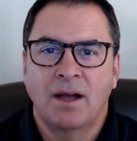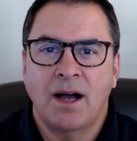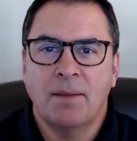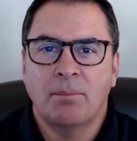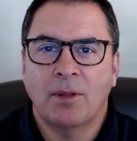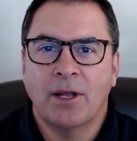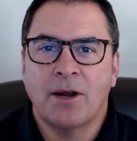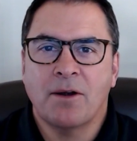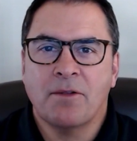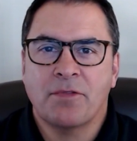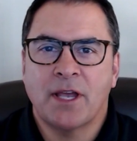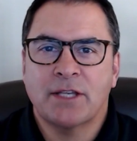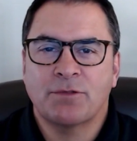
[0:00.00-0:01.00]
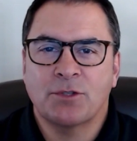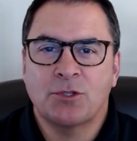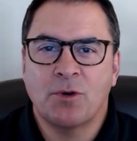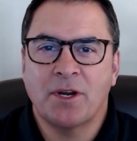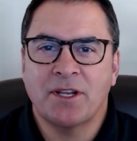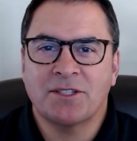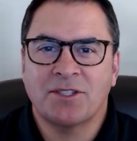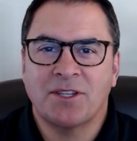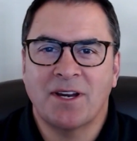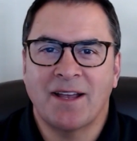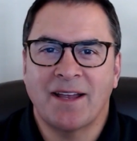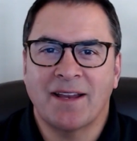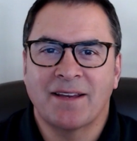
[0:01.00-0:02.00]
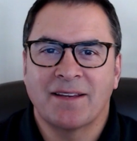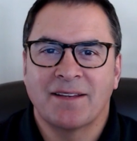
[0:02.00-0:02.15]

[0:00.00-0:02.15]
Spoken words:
Hi Blair, thanks for joining us today.